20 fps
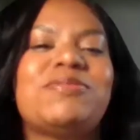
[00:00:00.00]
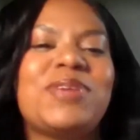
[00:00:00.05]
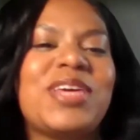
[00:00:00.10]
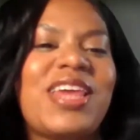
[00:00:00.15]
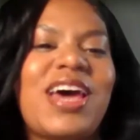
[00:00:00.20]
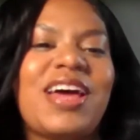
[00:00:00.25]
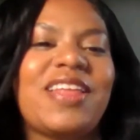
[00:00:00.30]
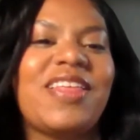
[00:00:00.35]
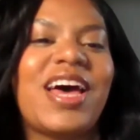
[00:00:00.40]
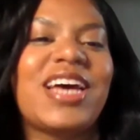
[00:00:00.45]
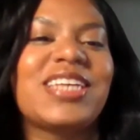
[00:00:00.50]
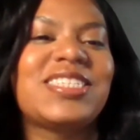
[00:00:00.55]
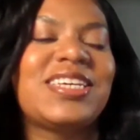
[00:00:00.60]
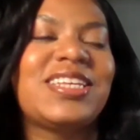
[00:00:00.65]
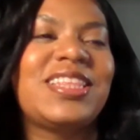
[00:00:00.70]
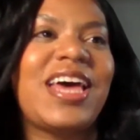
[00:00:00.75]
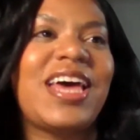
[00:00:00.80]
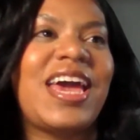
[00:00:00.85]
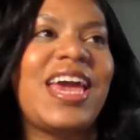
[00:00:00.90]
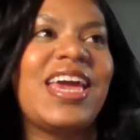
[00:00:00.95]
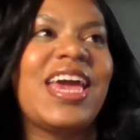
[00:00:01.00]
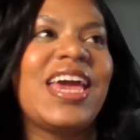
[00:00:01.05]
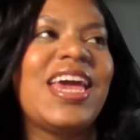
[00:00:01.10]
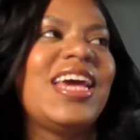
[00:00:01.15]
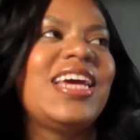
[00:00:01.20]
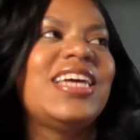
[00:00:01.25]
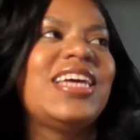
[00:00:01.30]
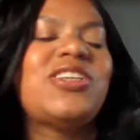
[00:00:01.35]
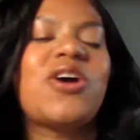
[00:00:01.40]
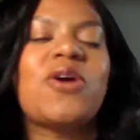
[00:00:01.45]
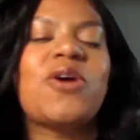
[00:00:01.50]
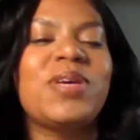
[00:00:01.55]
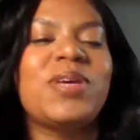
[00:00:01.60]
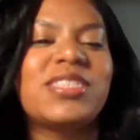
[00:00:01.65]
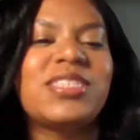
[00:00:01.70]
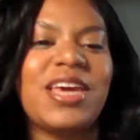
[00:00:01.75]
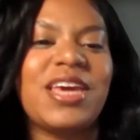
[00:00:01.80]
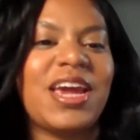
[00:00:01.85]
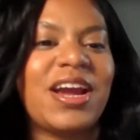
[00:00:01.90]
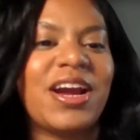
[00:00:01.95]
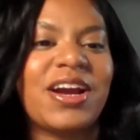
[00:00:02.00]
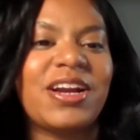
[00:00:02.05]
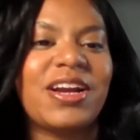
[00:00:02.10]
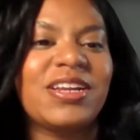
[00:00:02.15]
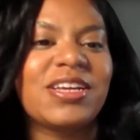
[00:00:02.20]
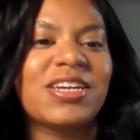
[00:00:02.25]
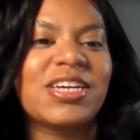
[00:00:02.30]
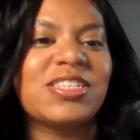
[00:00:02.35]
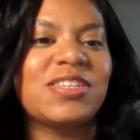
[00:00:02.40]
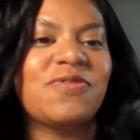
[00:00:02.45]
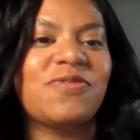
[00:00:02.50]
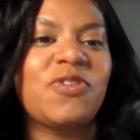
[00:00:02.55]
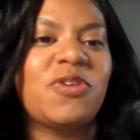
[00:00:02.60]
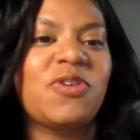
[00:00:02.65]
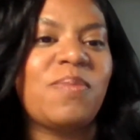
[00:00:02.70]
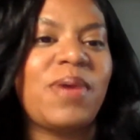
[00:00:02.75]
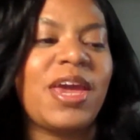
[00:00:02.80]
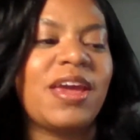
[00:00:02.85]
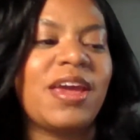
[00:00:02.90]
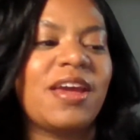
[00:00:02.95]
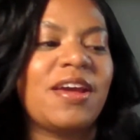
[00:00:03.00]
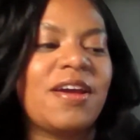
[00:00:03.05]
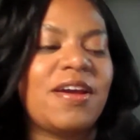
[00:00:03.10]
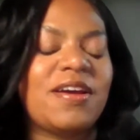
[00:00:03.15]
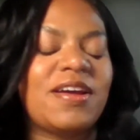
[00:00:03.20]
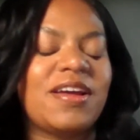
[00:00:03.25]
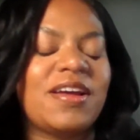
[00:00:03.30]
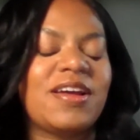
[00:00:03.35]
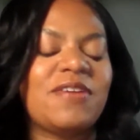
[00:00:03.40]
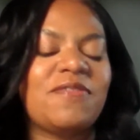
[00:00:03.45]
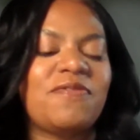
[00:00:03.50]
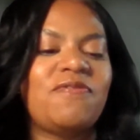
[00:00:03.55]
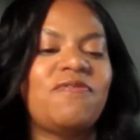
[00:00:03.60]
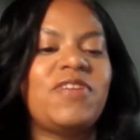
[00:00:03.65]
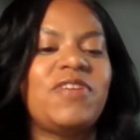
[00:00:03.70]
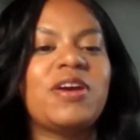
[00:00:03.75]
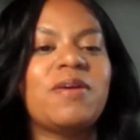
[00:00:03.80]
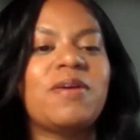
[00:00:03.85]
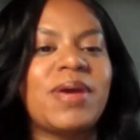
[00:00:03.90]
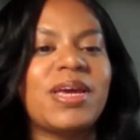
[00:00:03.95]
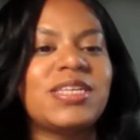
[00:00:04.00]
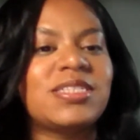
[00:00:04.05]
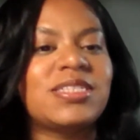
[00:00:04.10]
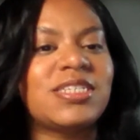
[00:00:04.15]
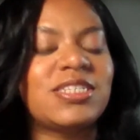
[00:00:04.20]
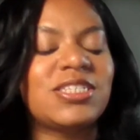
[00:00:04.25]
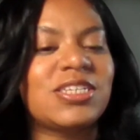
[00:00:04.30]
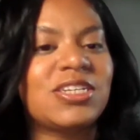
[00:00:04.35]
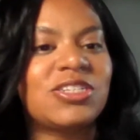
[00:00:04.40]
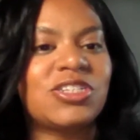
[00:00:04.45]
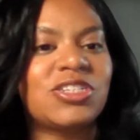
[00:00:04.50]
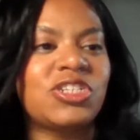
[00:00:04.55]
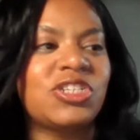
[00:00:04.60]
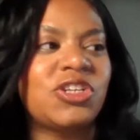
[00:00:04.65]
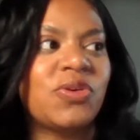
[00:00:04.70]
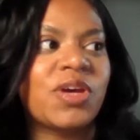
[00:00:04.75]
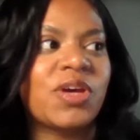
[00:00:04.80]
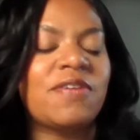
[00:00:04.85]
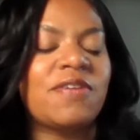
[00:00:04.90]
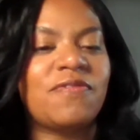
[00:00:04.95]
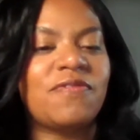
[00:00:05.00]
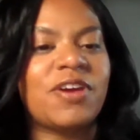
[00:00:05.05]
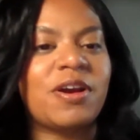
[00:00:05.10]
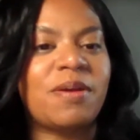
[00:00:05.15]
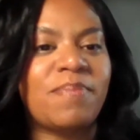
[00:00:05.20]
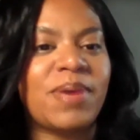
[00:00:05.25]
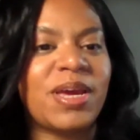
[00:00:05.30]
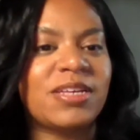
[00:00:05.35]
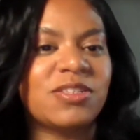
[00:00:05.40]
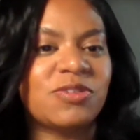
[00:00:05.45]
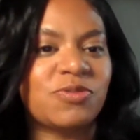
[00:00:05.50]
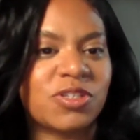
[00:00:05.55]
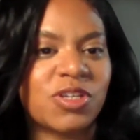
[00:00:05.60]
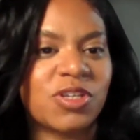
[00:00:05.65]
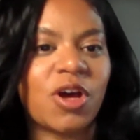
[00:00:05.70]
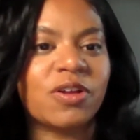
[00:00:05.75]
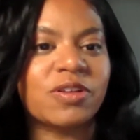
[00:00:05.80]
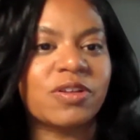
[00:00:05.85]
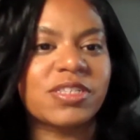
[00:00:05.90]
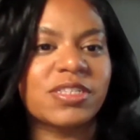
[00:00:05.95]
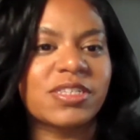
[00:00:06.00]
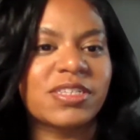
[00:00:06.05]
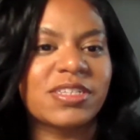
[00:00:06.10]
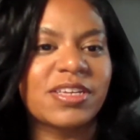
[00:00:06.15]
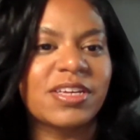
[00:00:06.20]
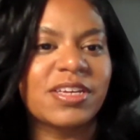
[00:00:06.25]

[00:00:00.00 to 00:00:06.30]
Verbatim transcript: me that lesson like don't be scared because if you make fear-based decisions, you'll get fear-based results.